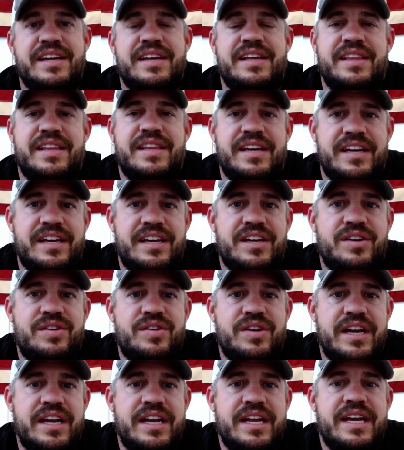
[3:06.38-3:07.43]
that can
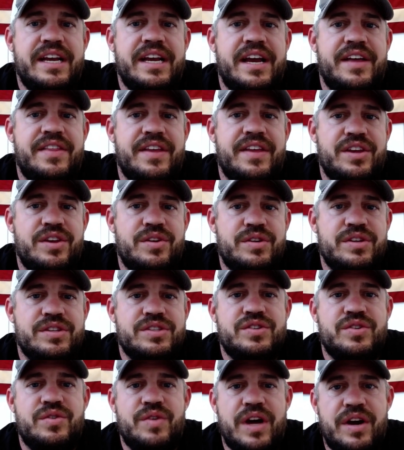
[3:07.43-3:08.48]
create it, and that you can
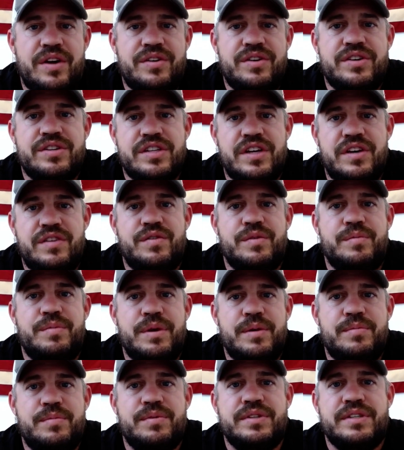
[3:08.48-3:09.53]
surround yourself with
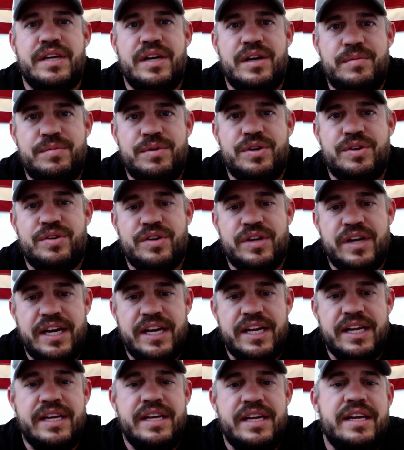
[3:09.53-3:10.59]
people to help you create
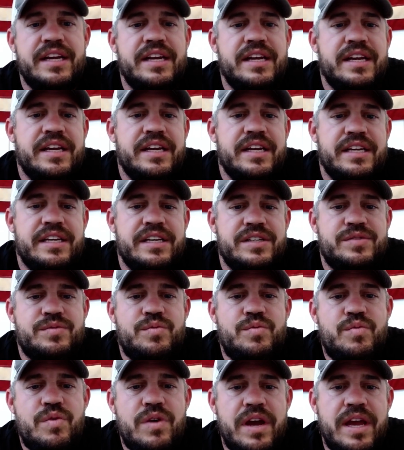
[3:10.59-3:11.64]
it, is
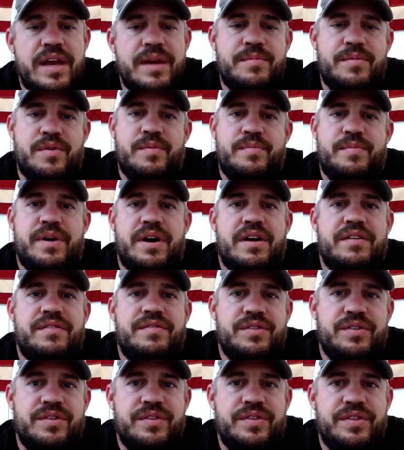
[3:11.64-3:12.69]
way more
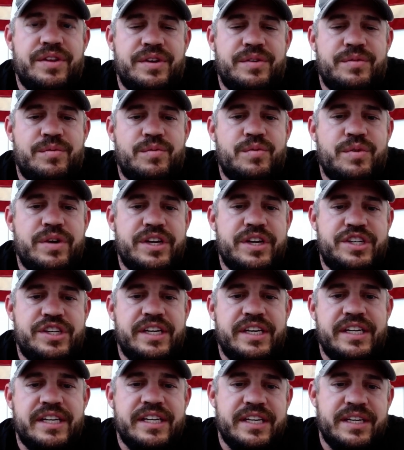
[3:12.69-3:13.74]
powerful than
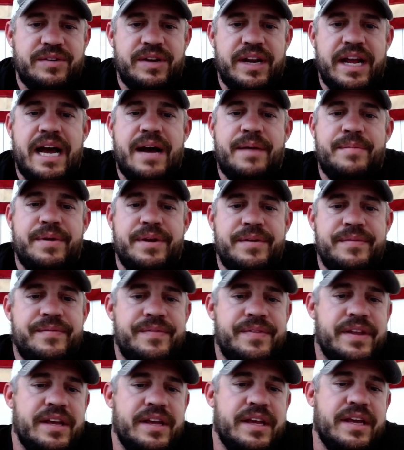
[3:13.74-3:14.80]
wishing it would happen.
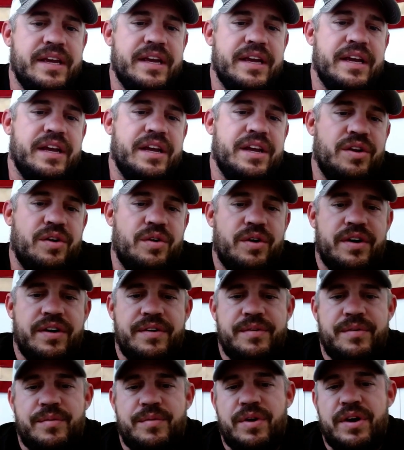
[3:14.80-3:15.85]

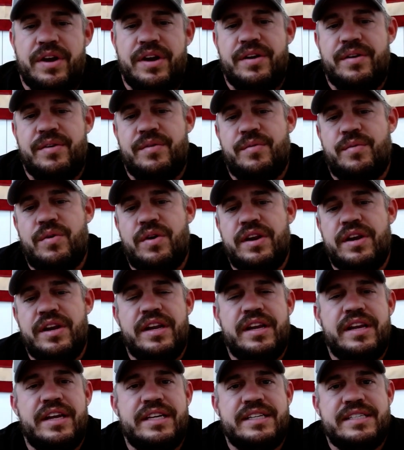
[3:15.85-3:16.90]

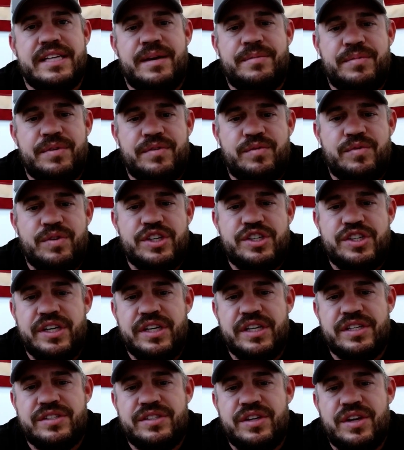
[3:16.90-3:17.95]
One example of
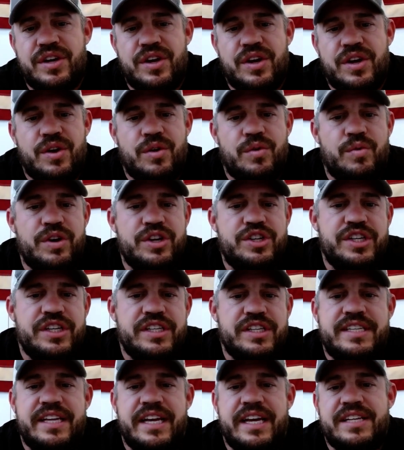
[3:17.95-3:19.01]
wishing
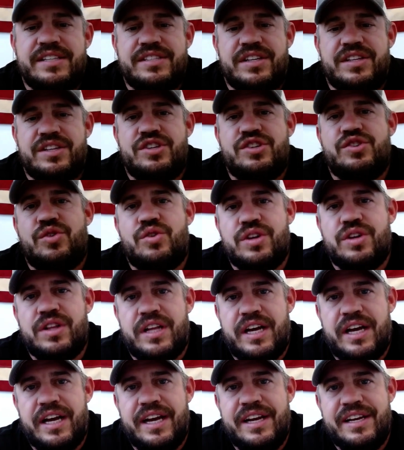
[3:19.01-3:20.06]
stands on the
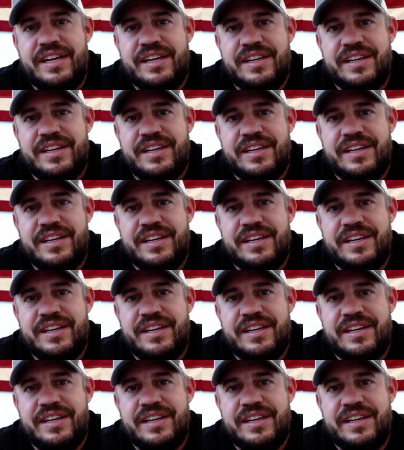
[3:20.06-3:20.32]
shoreline,